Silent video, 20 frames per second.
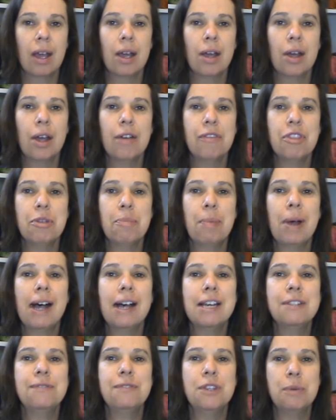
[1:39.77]
Over the
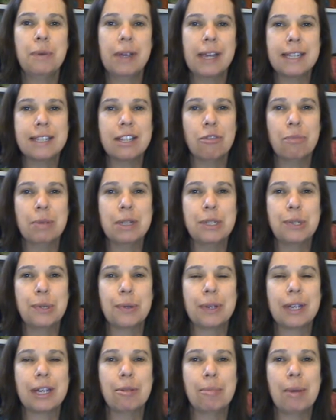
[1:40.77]
past few weeks I've been
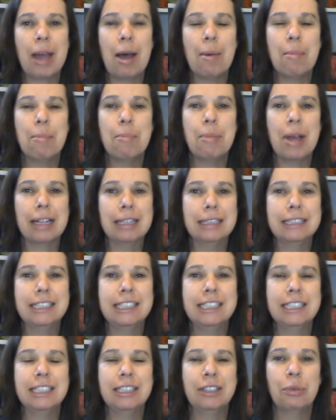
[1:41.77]
talking about
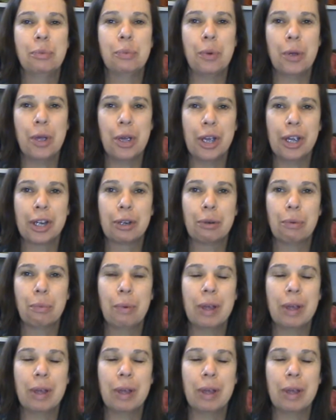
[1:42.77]
balancing work